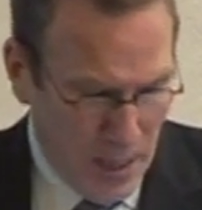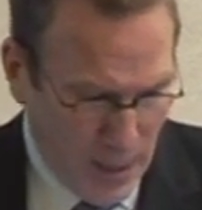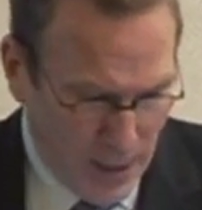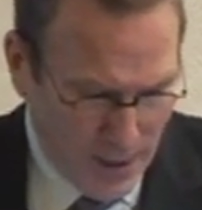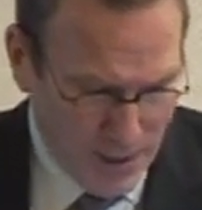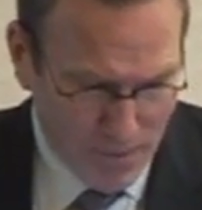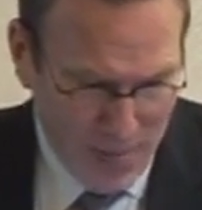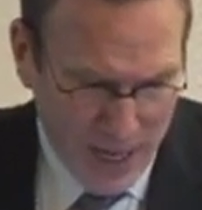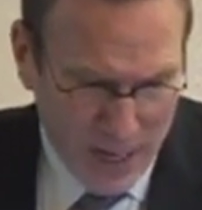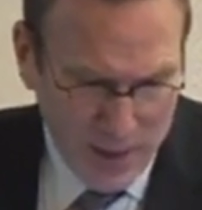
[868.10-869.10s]
Um,
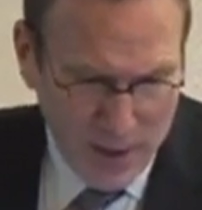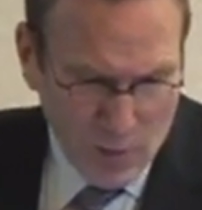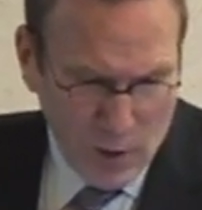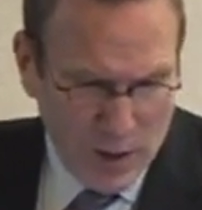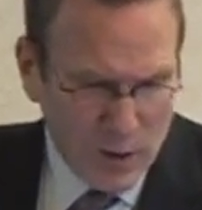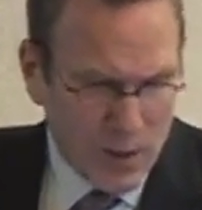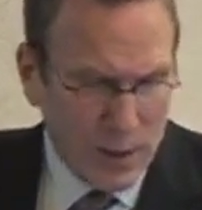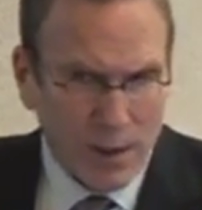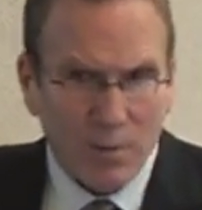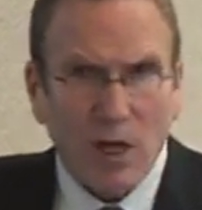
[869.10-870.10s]
there was um,